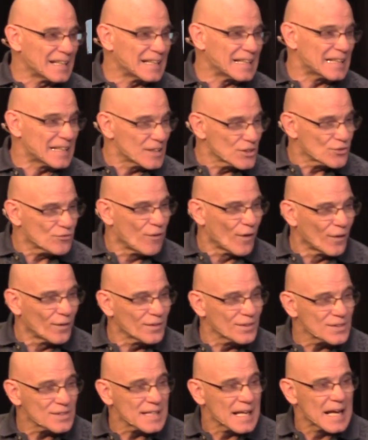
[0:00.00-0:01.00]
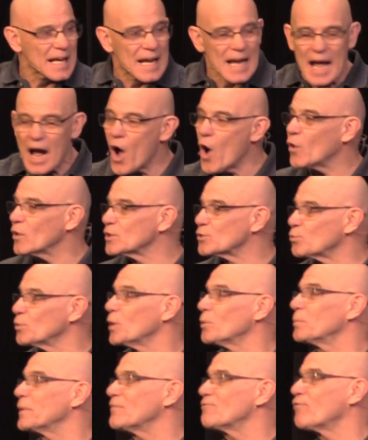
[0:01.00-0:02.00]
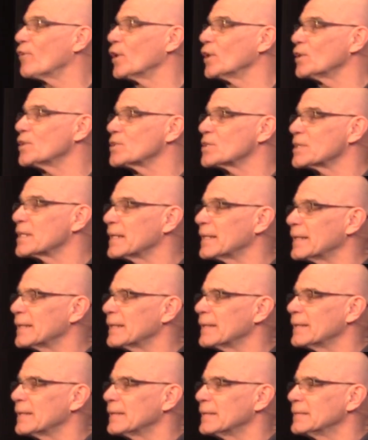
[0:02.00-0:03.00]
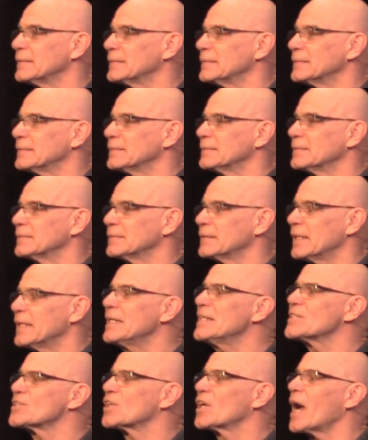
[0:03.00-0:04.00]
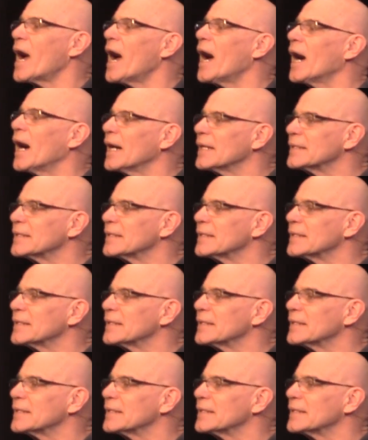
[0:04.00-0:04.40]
he is first, always will be first. He is God.